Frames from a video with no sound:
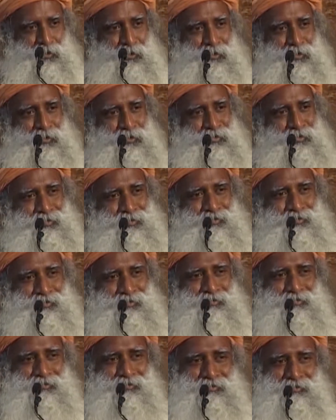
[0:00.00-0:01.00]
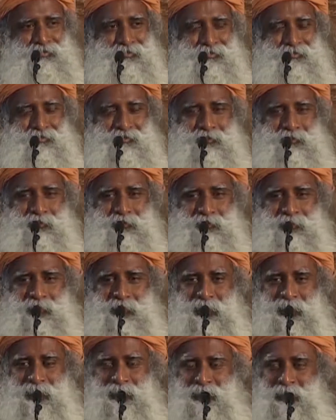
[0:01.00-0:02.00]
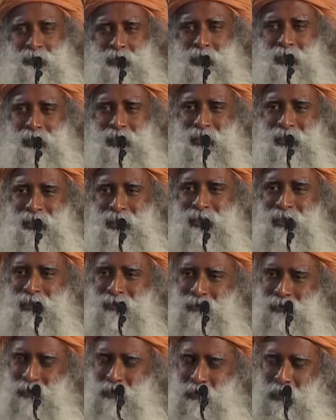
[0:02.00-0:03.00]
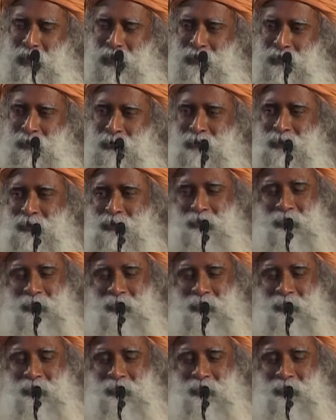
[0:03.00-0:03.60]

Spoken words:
your teeth to be clean and to smell good,